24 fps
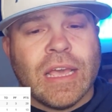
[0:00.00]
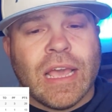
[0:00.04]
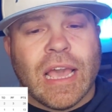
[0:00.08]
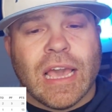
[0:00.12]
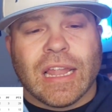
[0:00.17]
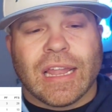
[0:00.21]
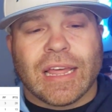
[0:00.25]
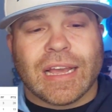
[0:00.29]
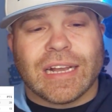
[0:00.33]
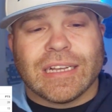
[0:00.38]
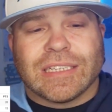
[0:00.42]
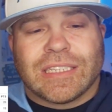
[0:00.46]
And
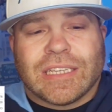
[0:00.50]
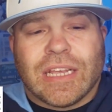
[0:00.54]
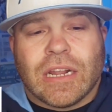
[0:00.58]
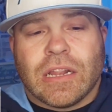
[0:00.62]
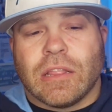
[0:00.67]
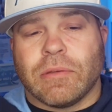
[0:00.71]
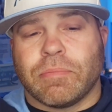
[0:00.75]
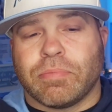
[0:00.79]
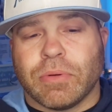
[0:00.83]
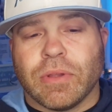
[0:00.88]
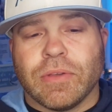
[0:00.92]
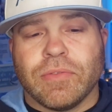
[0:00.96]
like I said in
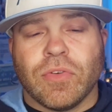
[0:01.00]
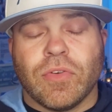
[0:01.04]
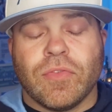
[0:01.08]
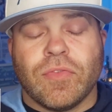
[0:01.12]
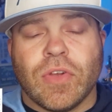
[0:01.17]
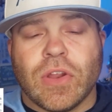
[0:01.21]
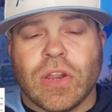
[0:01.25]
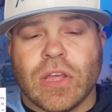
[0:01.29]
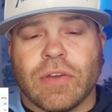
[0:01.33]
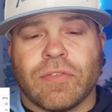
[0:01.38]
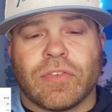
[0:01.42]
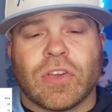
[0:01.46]
the preview
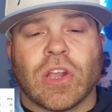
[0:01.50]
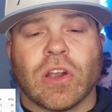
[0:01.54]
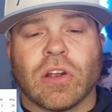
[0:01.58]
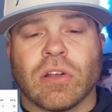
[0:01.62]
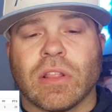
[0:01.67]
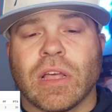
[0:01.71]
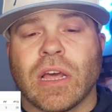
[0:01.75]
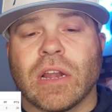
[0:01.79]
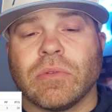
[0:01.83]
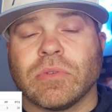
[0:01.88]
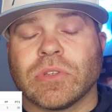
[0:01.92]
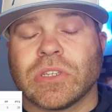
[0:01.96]
video, if
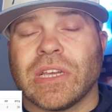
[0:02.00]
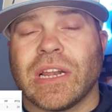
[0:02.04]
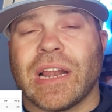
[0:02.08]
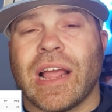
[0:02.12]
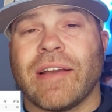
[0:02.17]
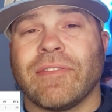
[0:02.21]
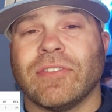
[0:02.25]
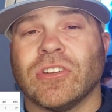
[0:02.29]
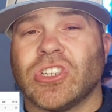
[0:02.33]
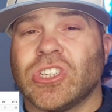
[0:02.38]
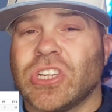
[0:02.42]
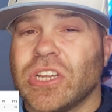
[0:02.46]
Carolina was going to
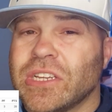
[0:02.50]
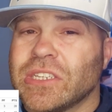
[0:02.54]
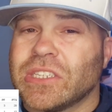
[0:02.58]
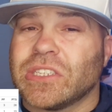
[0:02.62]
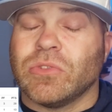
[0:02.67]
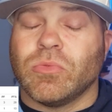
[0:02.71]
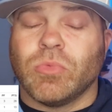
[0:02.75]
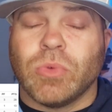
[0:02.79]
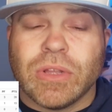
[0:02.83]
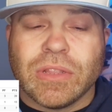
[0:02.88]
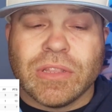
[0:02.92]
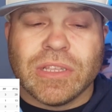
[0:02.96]
have a chance to
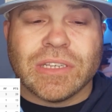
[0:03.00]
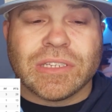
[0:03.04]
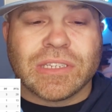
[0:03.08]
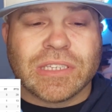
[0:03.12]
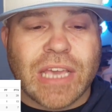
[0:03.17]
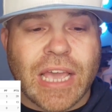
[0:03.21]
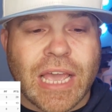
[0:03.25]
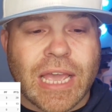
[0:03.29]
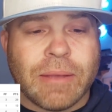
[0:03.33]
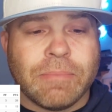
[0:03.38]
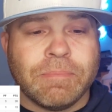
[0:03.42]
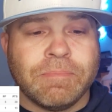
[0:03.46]
win this
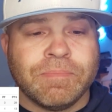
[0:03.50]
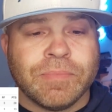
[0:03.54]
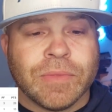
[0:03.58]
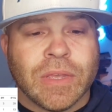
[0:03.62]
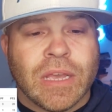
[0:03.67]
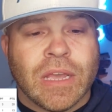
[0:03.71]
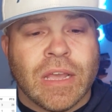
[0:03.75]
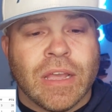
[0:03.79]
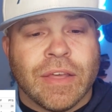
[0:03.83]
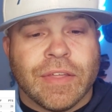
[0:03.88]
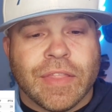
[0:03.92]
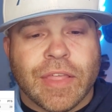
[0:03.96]
game,
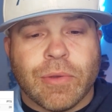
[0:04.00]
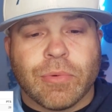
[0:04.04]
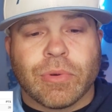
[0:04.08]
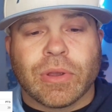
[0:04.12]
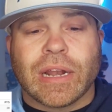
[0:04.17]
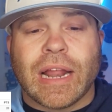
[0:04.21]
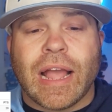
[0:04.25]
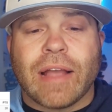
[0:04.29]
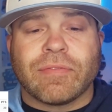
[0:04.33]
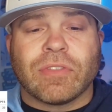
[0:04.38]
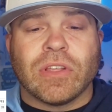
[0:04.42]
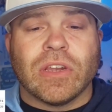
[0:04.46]
they were going
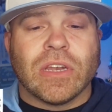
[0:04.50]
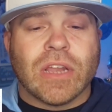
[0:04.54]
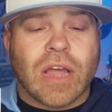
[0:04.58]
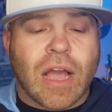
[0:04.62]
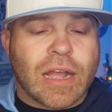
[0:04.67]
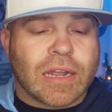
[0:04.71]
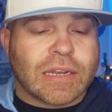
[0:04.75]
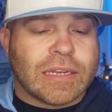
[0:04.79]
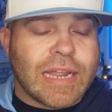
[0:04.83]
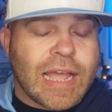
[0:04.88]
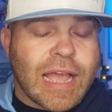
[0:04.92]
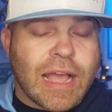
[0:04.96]
to have to
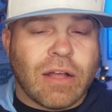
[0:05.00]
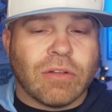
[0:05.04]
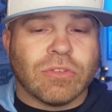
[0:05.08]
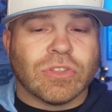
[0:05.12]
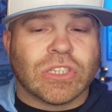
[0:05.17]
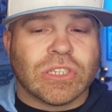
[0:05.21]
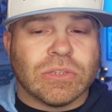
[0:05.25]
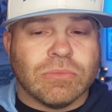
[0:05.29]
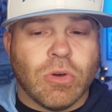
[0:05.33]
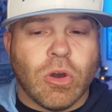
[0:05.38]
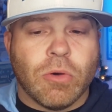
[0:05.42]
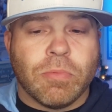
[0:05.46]
knock down
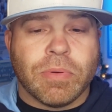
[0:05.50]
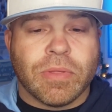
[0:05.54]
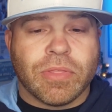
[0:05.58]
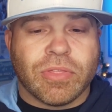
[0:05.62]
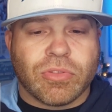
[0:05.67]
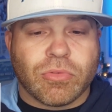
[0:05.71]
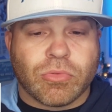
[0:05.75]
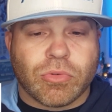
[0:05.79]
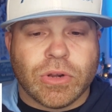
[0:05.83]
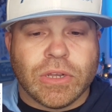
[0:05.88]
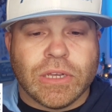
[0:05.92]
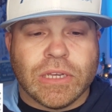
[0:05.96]
some open
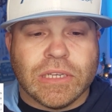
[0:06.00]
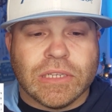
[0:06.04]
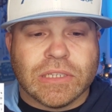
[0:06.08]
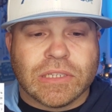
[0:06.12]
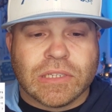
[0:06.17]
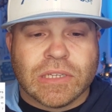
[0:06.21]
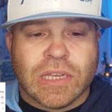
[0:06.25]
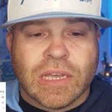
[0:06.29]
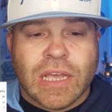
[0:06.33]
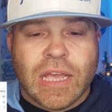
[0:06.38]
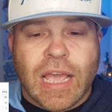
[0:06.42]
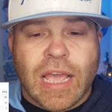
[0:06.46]

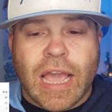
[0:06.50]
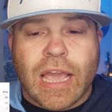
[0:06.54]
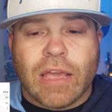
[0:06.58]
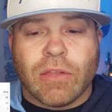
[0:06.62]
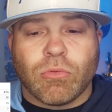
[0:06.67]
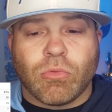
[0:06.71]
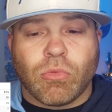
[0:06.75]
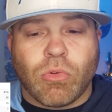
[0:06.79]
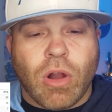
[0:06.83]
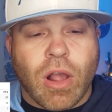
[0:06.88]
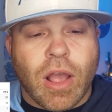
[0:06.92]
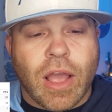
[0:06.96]
threes,
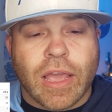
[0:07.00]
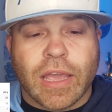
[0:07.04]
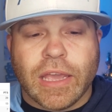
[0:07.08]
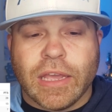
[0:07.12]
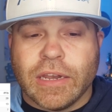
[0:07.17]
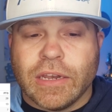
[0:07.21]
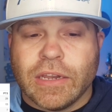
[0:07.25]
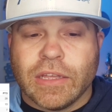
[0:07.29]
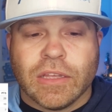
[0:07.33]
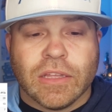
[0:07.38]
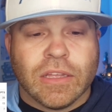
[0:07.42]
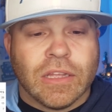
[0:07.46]
and
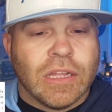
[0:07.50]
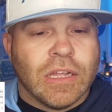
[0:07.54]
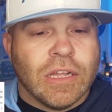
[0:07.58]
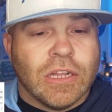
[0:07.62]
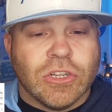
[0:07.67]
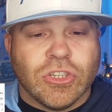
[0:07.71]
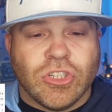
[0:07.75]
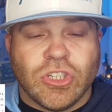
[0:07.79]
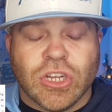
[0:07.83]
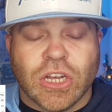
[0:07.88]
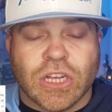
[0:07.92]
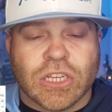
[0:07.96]
Ryan
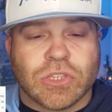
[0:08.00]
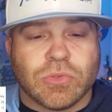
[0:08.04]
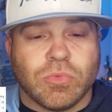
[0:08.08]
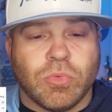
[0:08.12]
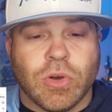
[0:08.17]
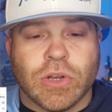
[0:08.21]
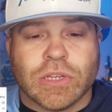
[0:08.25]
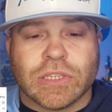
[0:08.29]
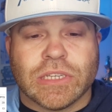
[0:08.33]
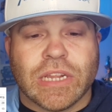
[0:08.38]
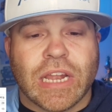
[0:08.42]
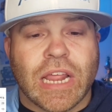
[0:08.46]
just
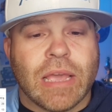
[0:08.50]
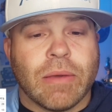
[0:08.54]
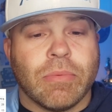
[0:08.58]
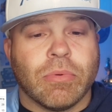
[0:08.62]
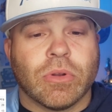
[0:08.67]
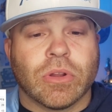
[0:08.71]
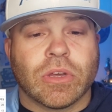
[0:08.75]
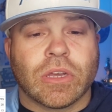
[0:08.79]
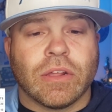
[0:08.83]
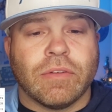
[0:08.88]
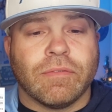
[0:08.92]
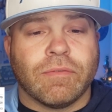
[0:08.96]
wasn't able
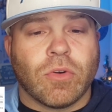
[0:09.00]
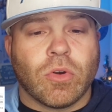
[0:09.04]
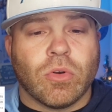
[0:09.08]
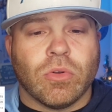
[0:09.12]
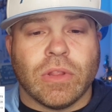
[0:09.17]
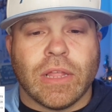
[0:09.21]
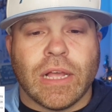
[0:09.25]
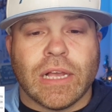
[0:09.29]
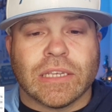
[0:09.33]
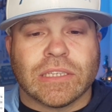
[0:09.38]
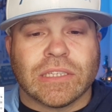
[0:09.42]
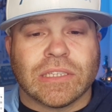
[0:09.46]
to convert
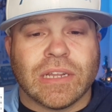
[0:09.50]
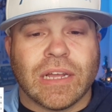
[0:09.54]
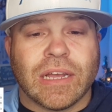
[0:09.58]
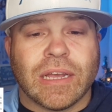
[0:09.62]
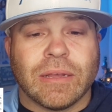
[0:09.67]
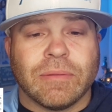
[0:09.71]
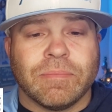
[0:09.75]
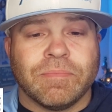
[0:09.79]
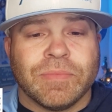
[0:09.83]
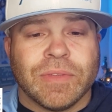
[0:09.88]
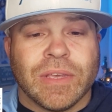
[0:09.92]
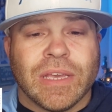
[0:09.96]
last
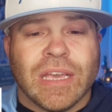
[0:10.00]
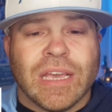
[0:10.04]
night.